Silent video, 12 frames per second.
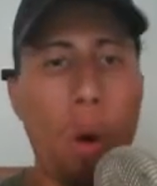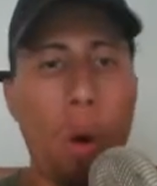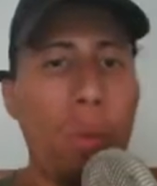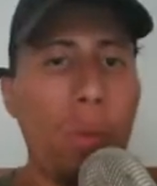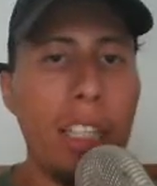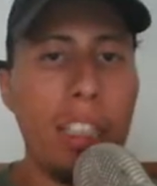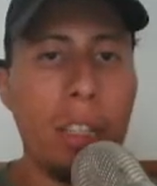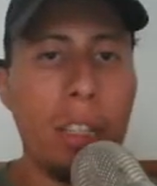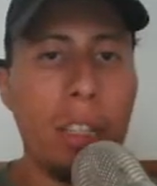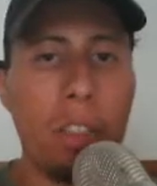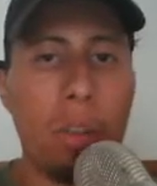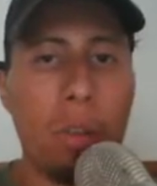already
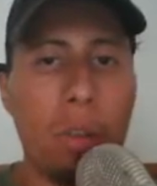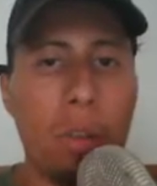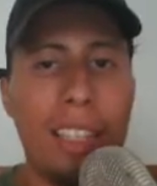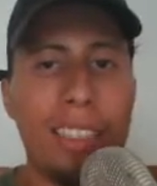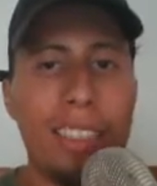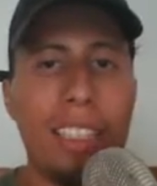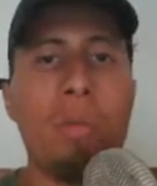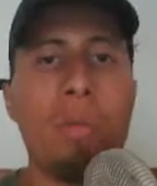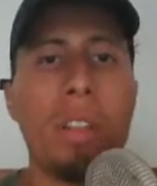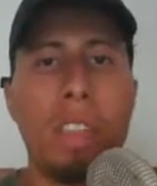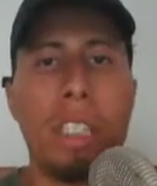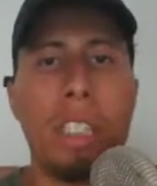someone who has dealt
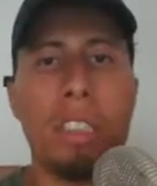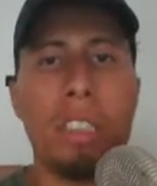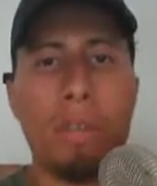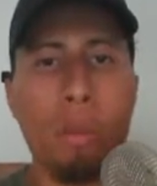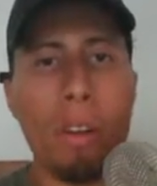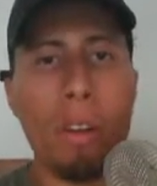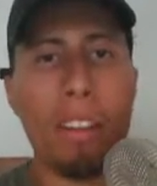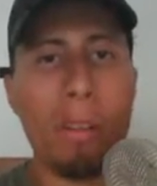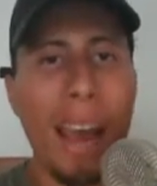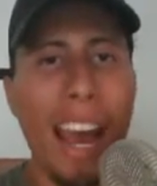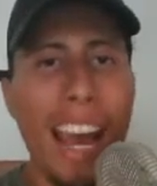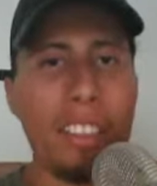with leads before in the
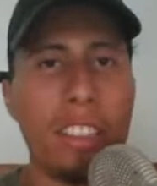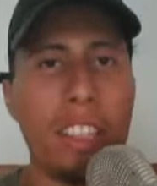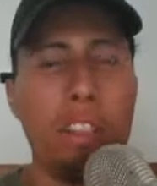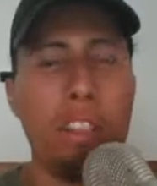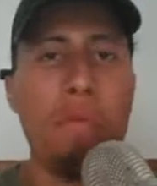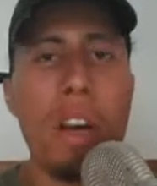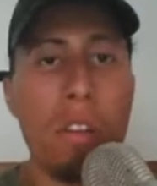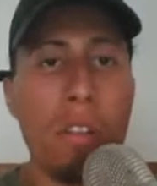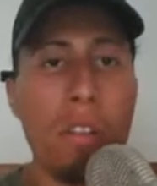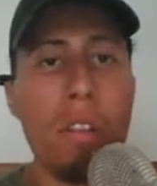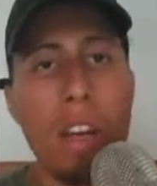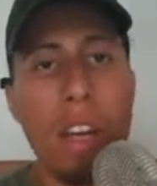past, then you
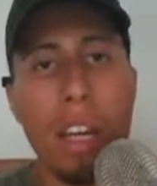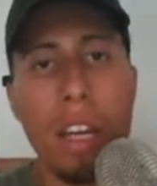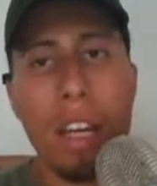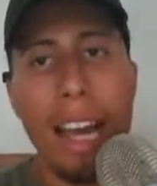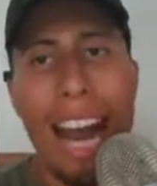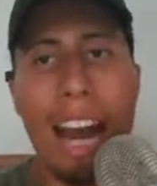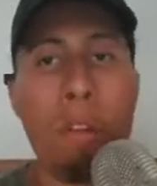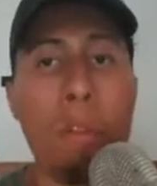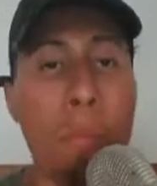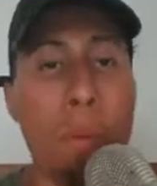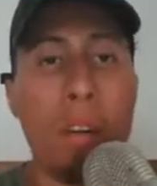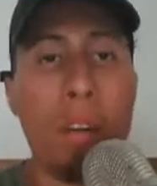know how
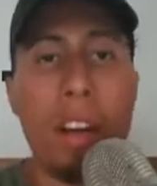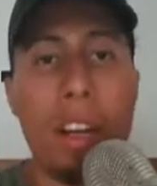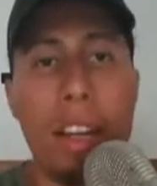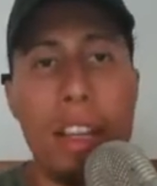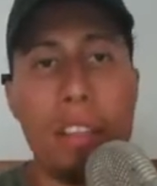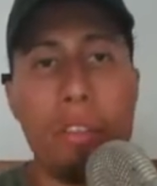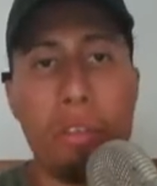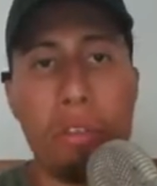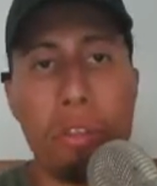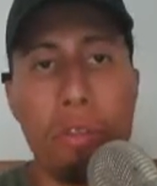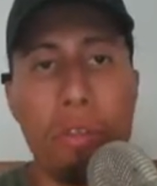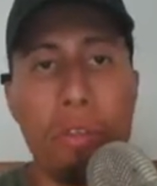important it is
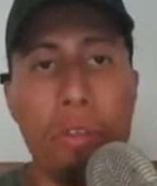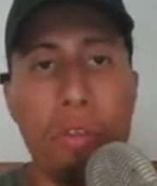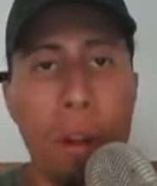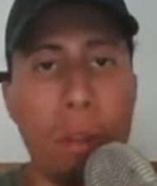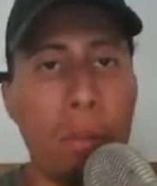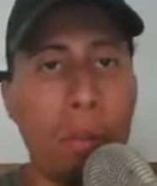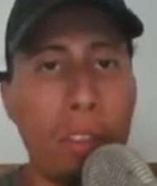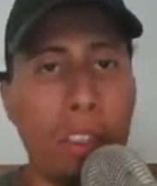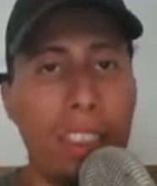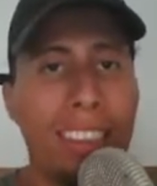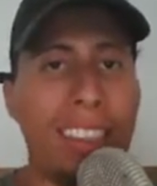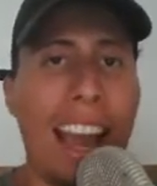to follow up with
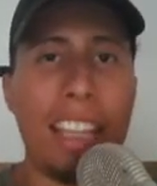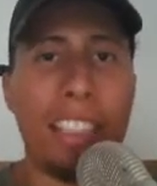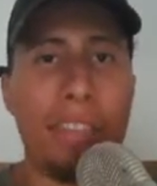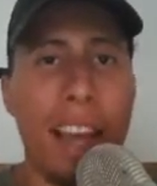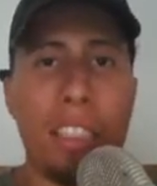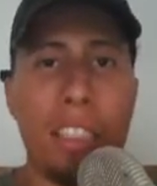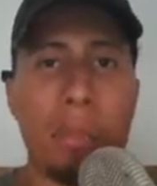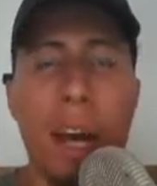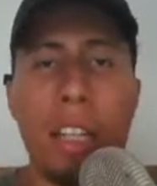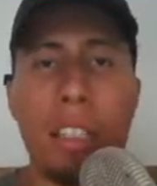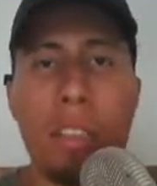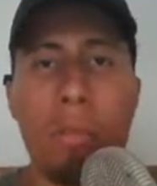leads as fast as
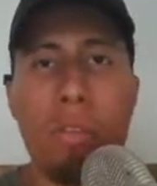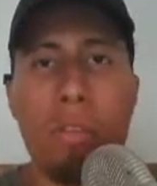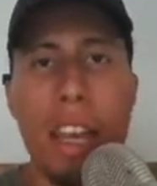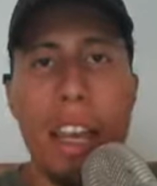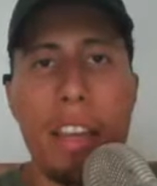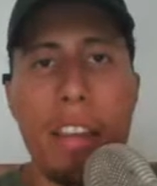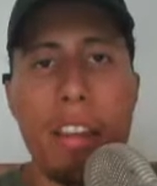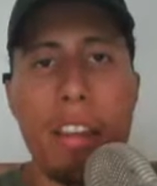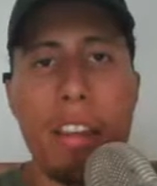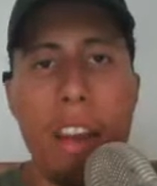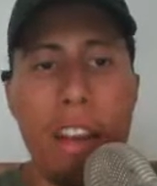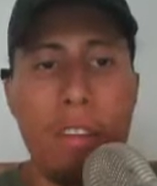possible. And
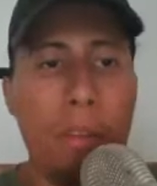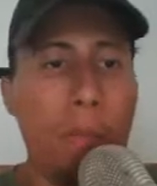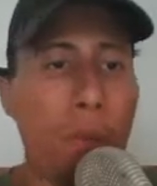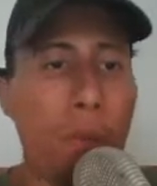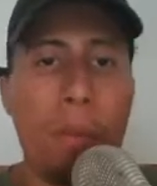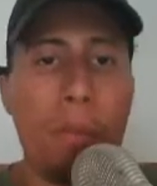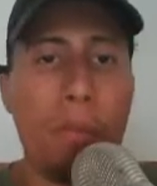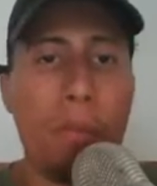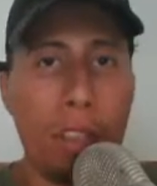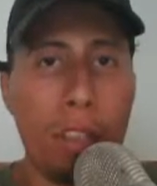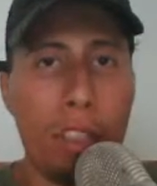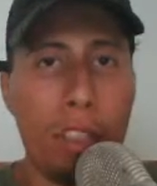you're
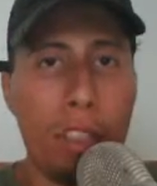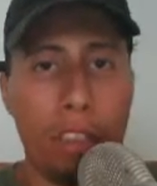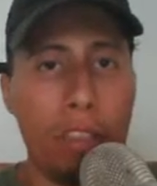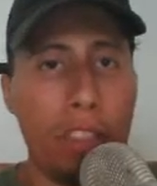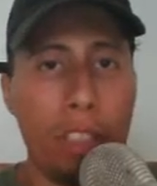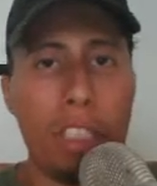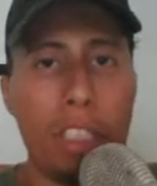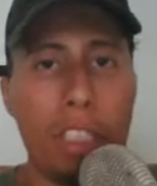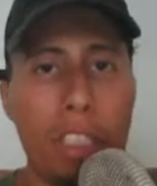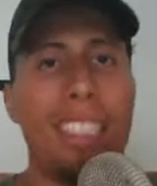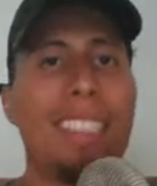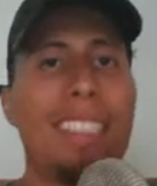probably, just as
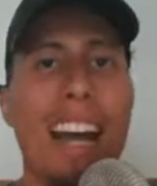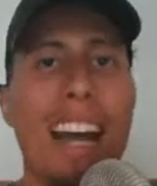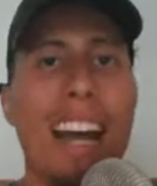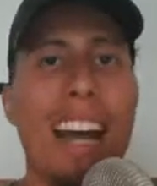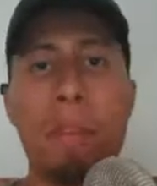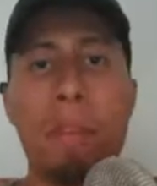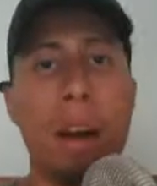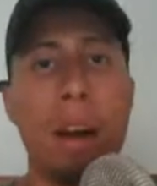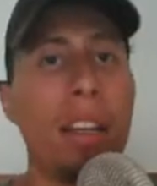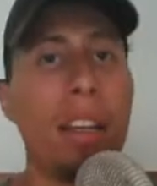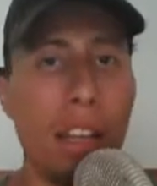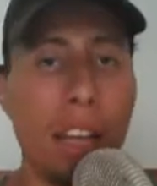busy as I am and my
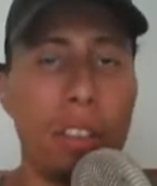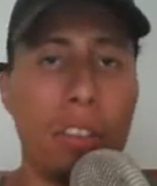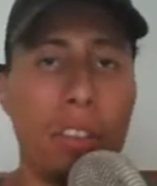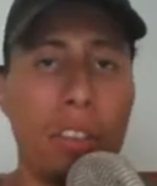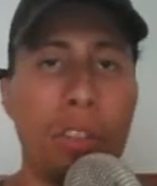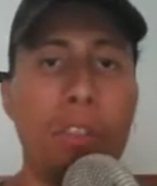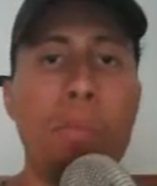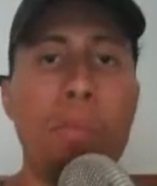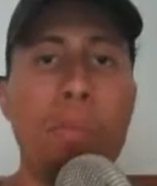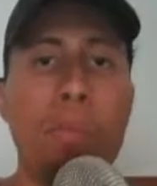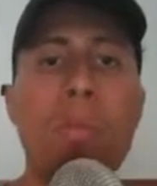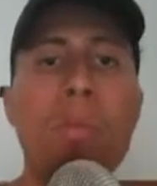clients, so you
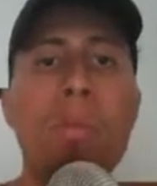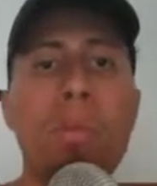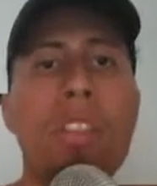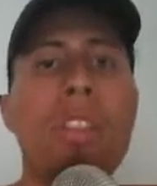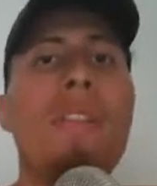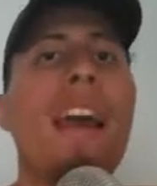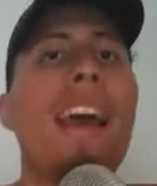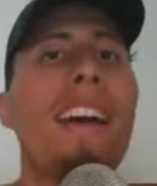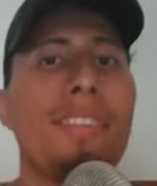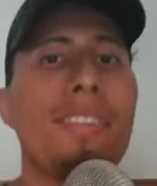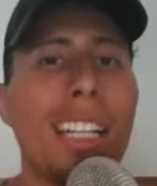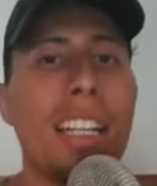probably don't
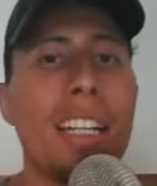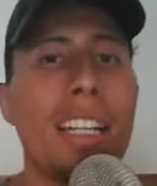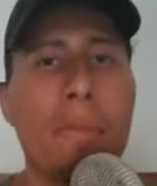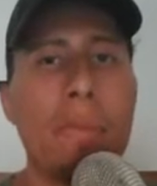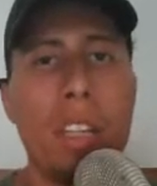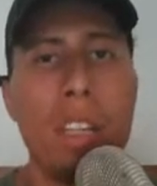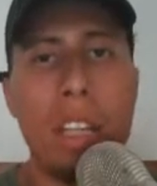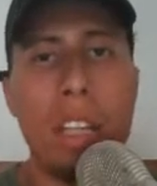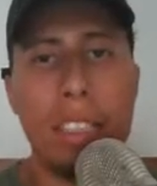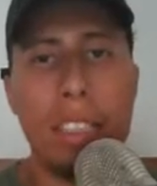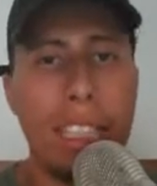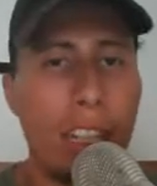have time
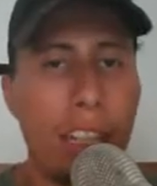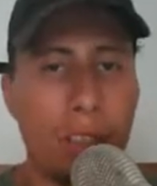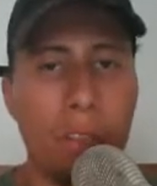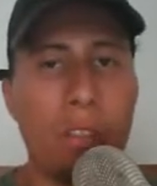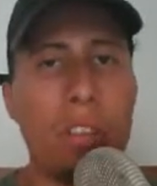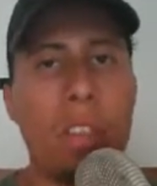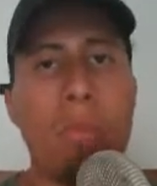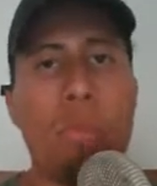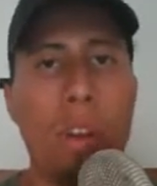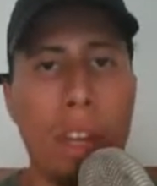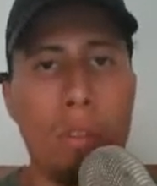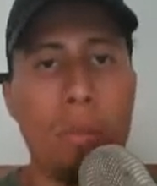to get on the phone with them
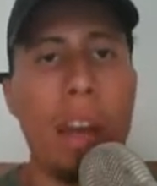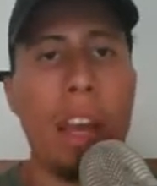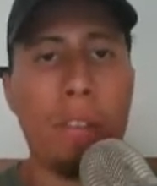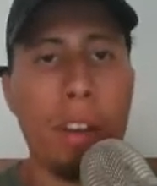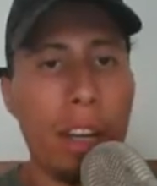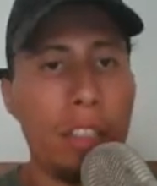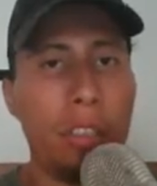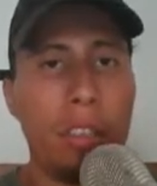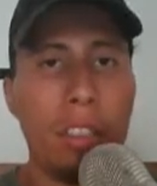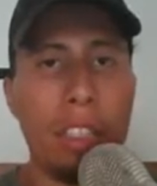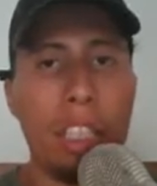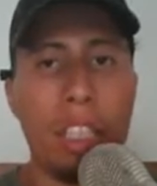right away, right, as soon
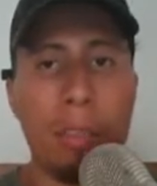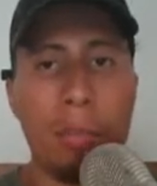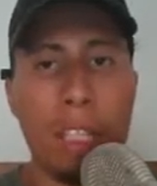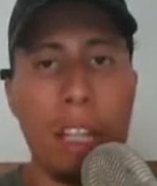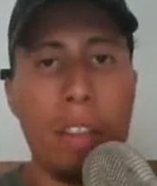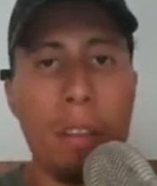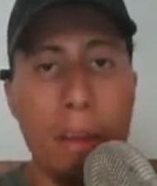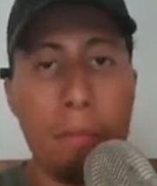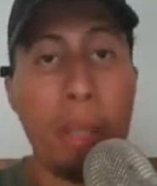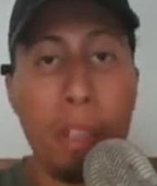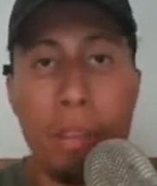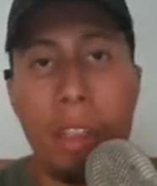as the lead comes in.
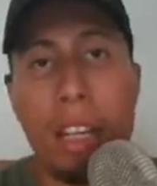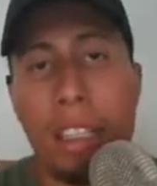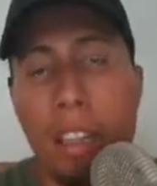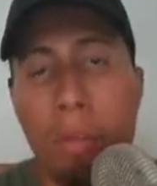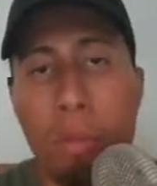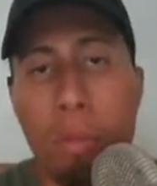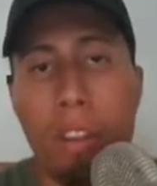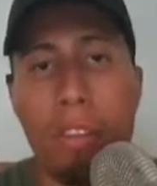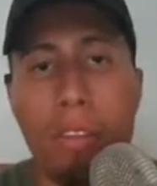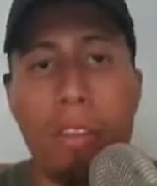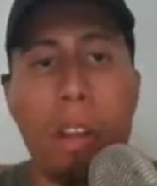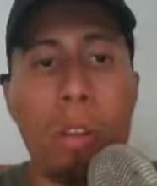But you realize how important
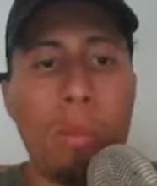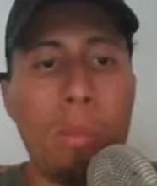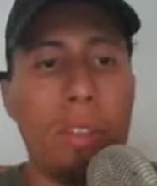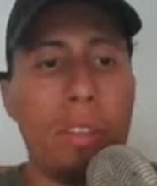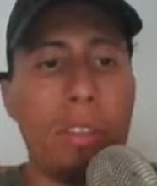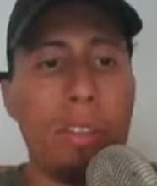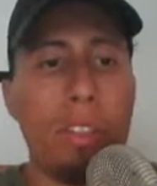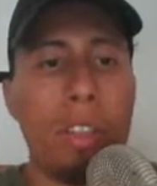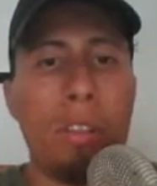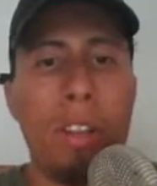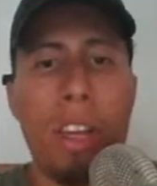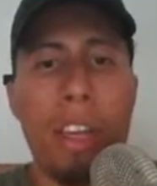the follow-up is.
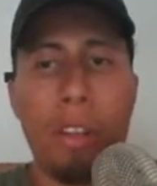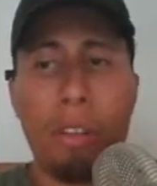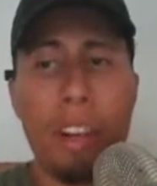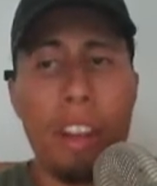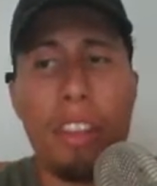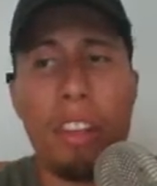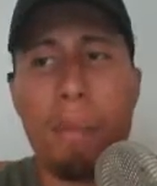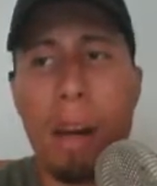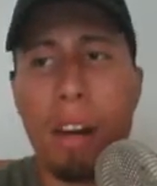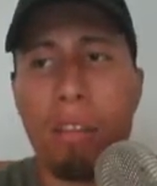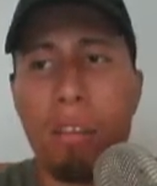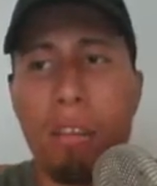So the great thing
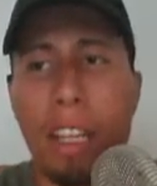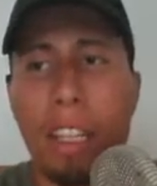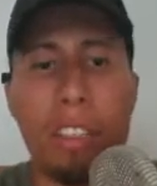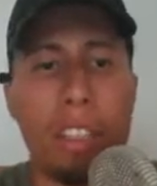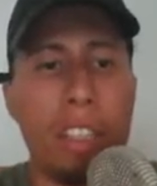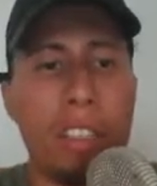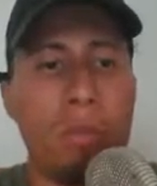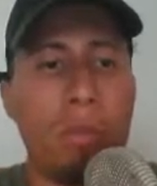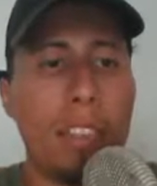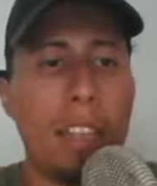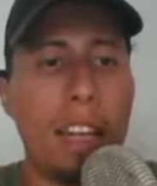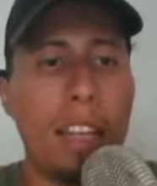about AgentLegend
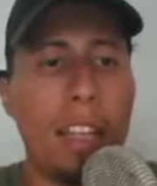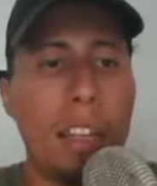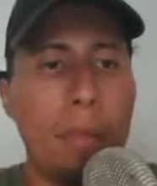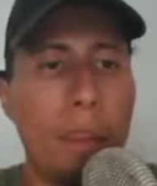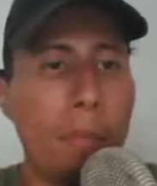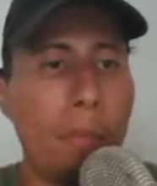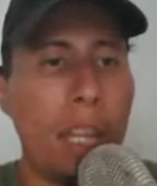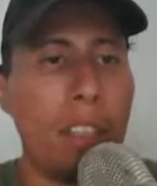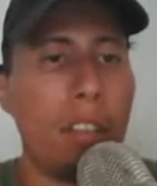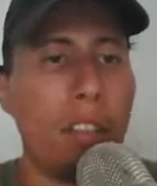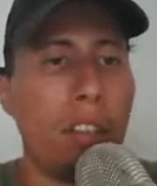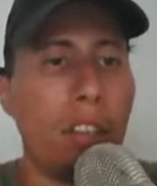was that it
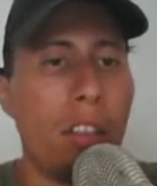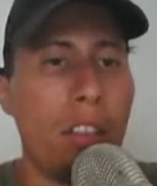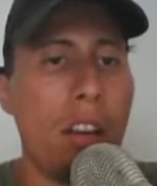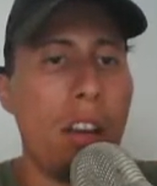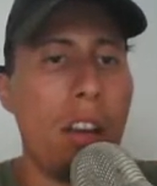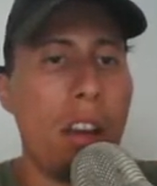basically